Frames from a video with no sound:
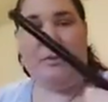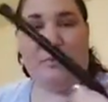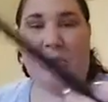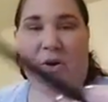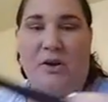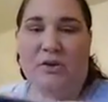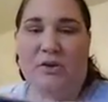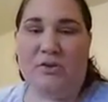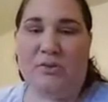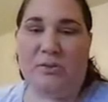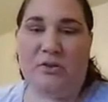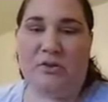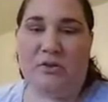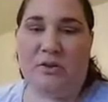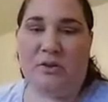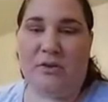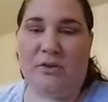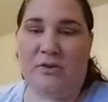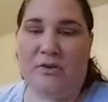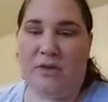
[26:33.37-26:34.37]
brush, which
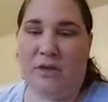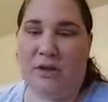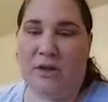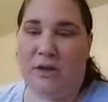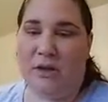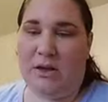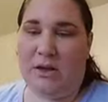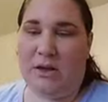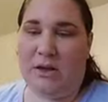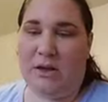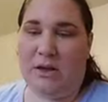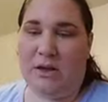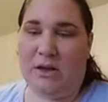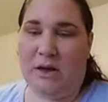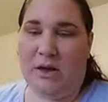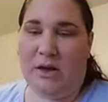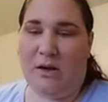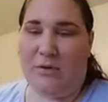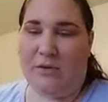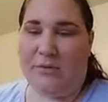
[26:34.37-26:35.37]
is the
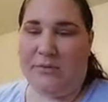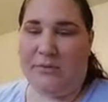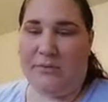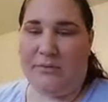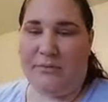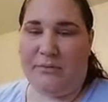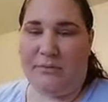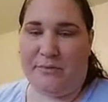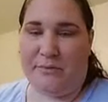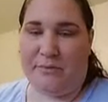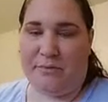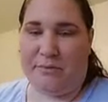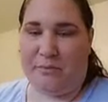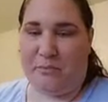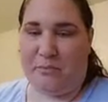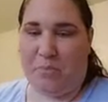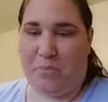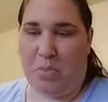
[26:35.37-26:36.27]
e.l.f.